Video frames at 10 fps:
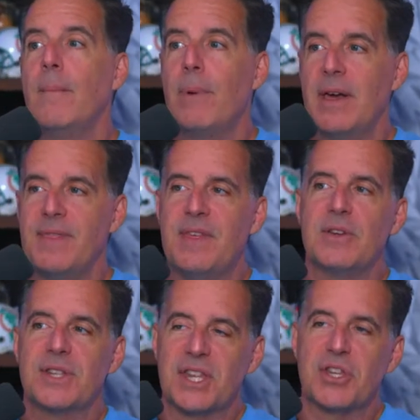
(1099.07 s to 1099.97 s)
but
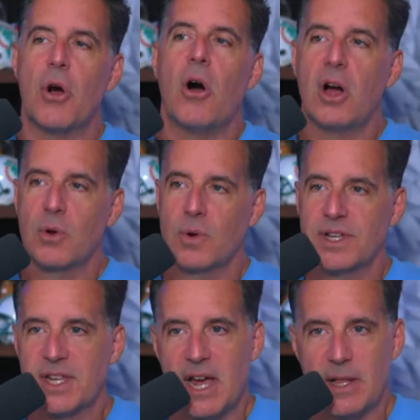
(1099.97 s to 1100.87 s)
there's this awkward
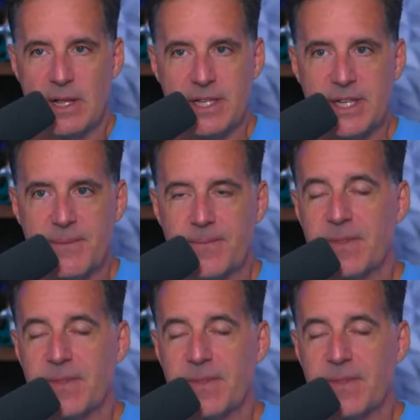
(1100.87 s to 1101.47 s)
silence.